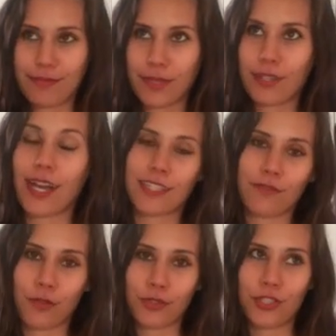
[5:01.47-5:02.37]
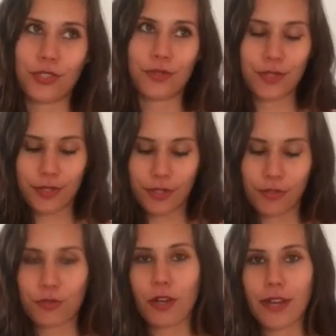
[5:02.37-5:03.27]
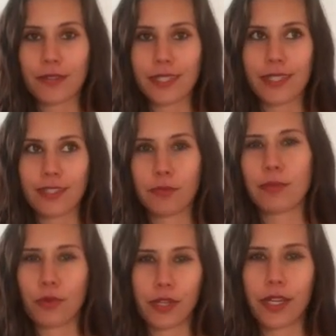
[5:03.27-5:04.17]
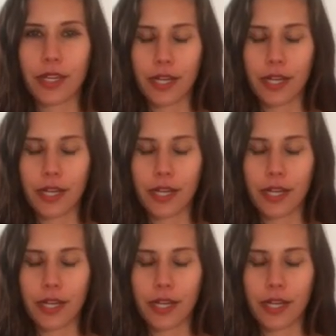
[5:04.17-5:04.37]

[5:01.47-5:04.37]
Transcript: a glass of orange juice, so 12 ounces, a little bit more than a